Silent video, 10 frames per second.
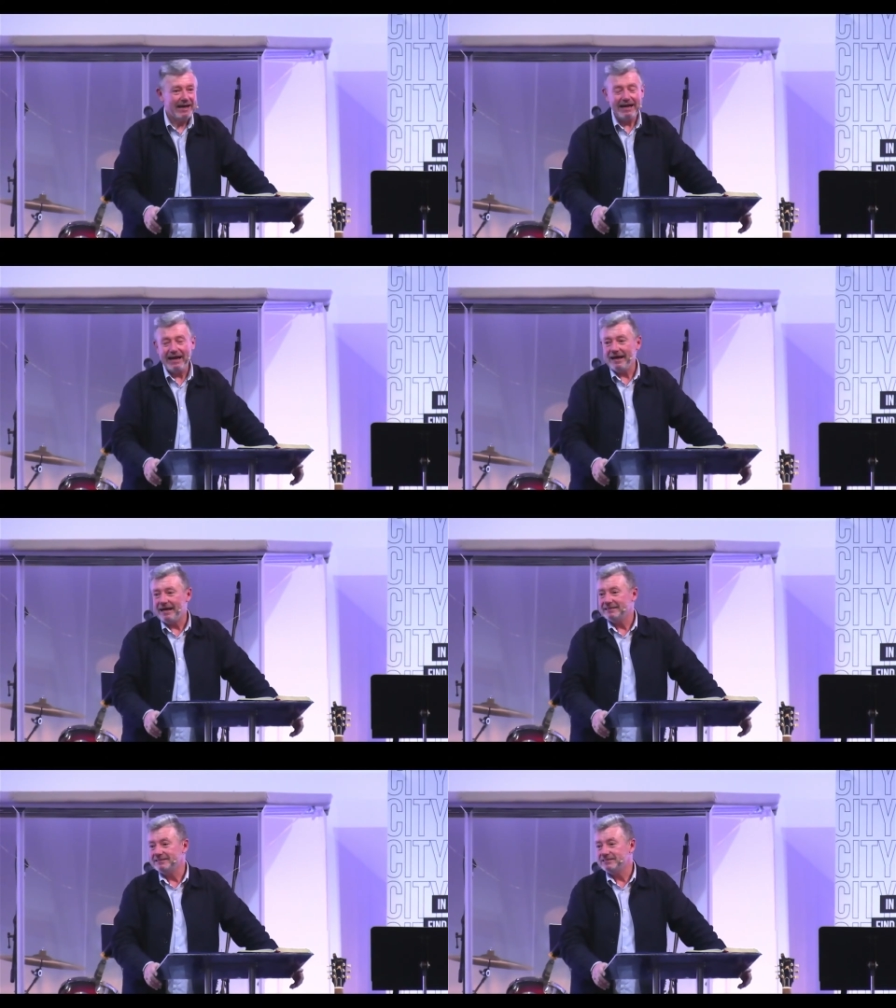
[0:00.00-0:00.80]

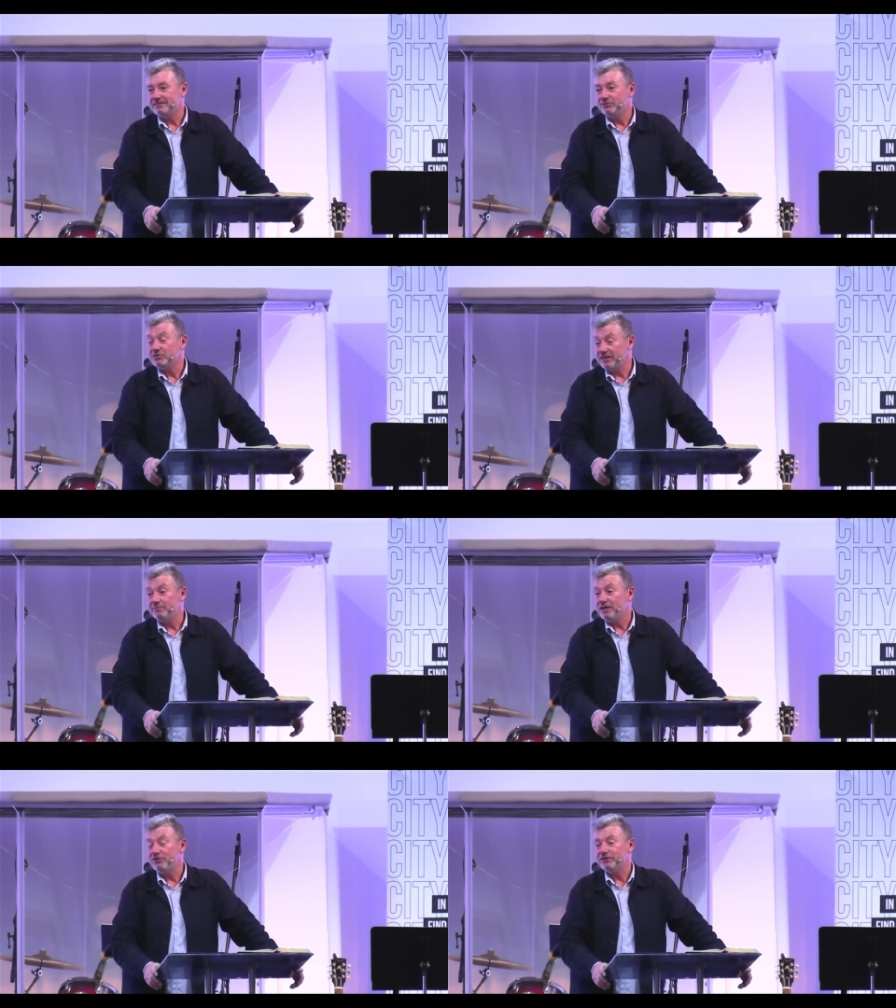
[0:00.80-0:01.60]
and those can
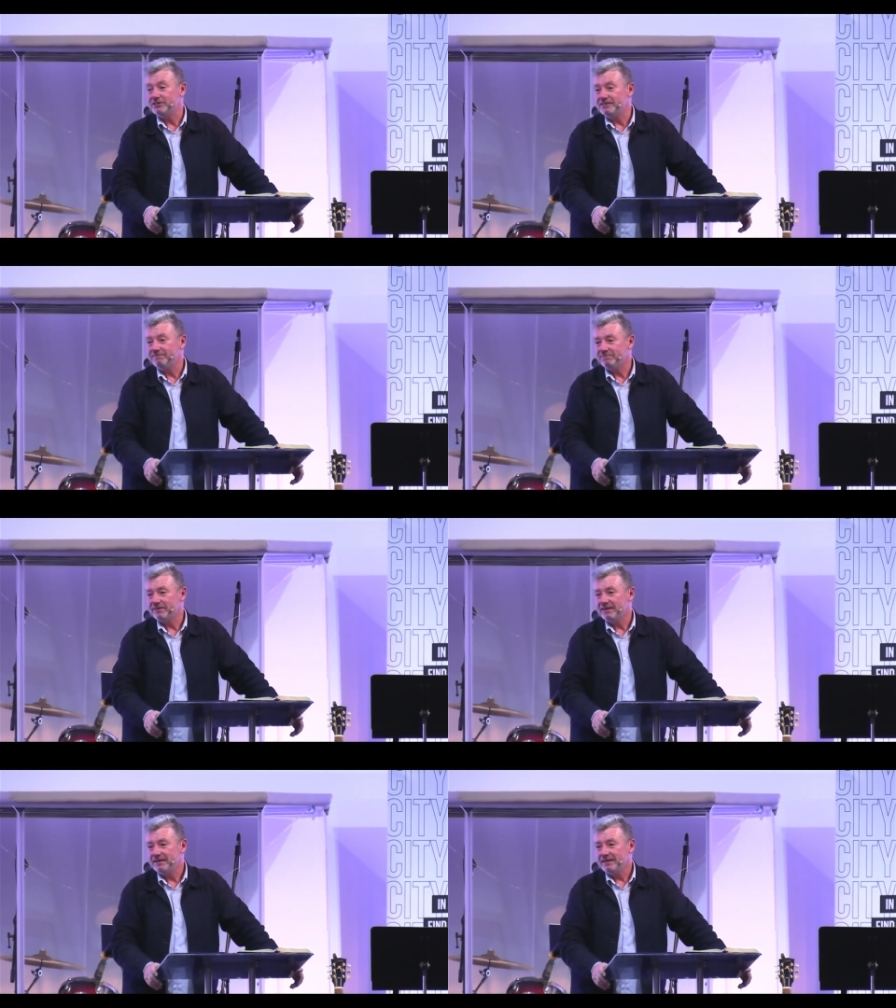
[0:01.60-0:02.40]
be good.
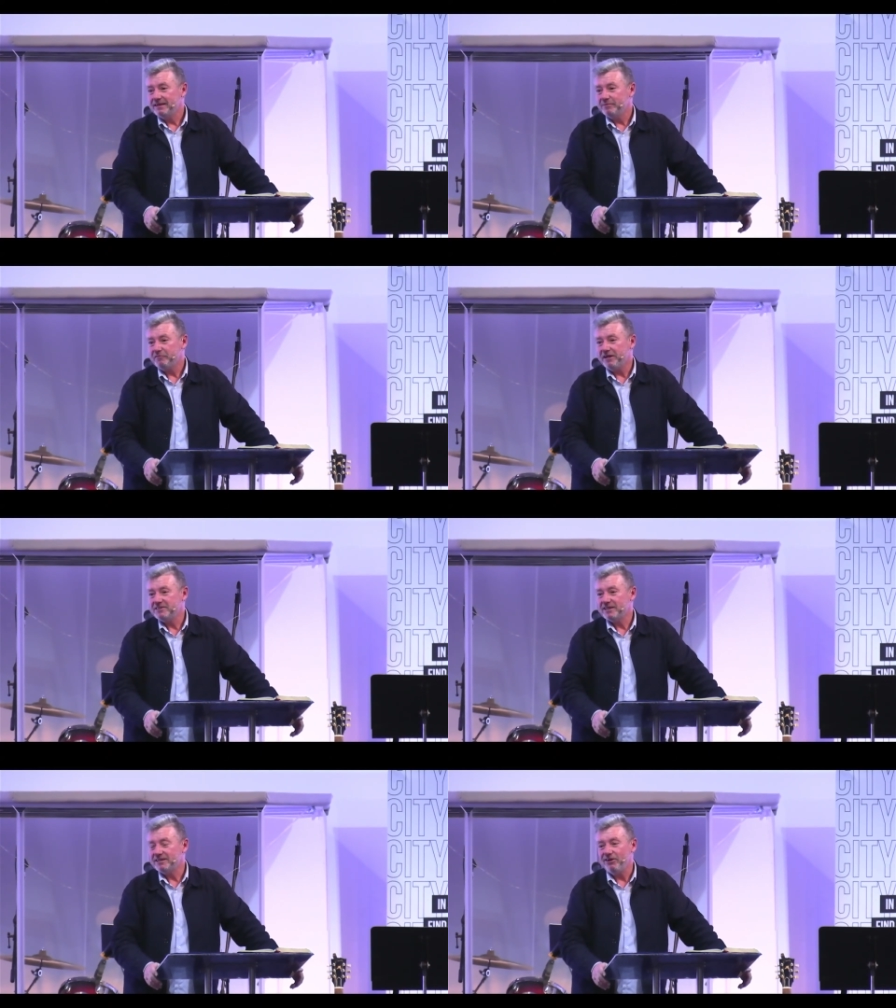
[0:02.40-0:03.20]
But
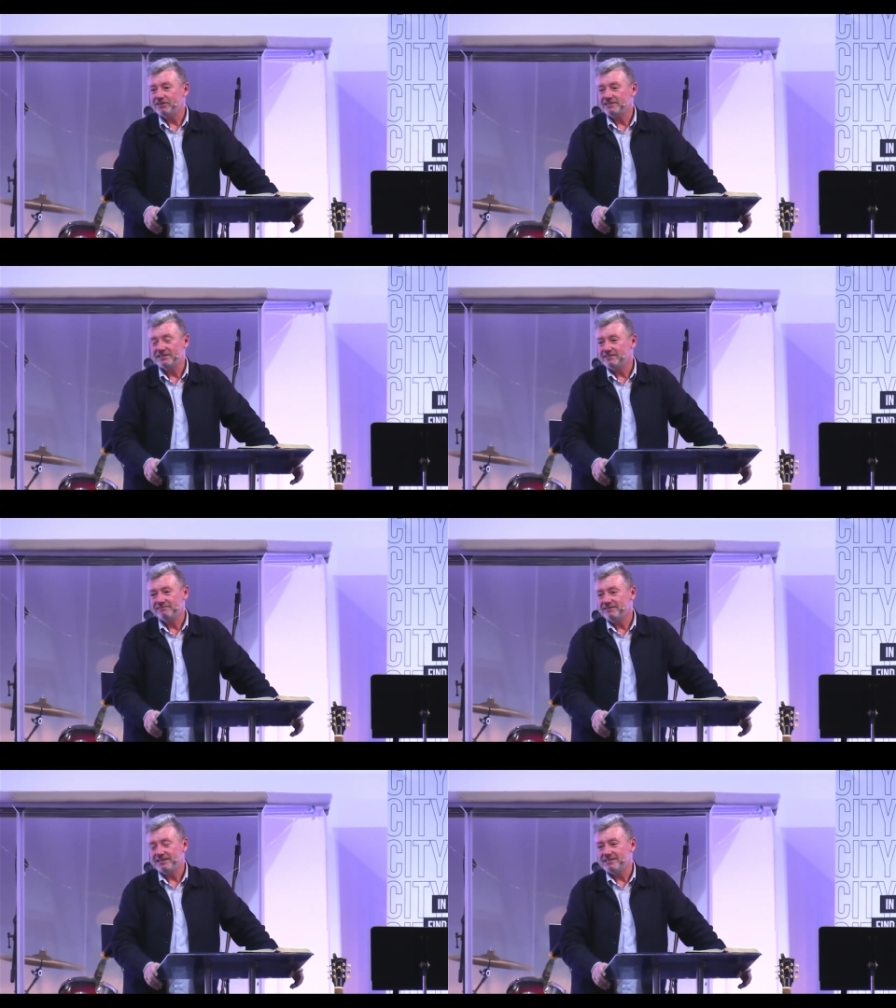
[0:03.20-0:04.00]
friends, God
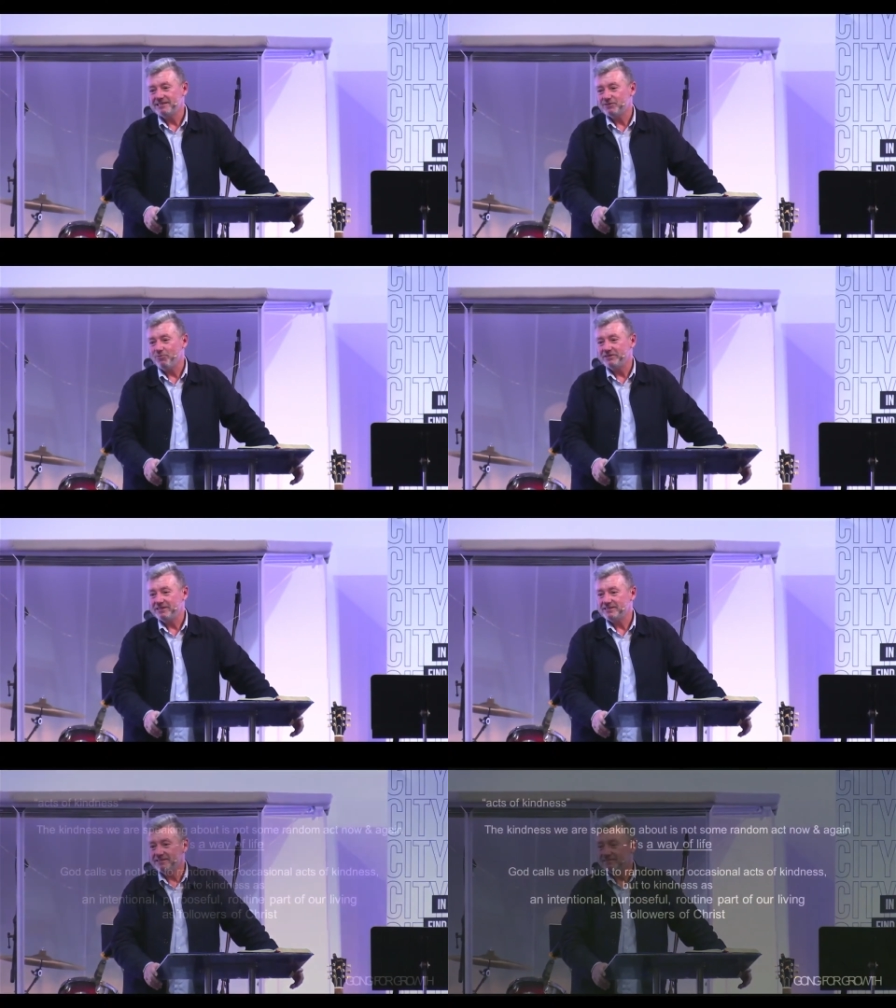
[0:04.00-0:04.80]
doesn't just want us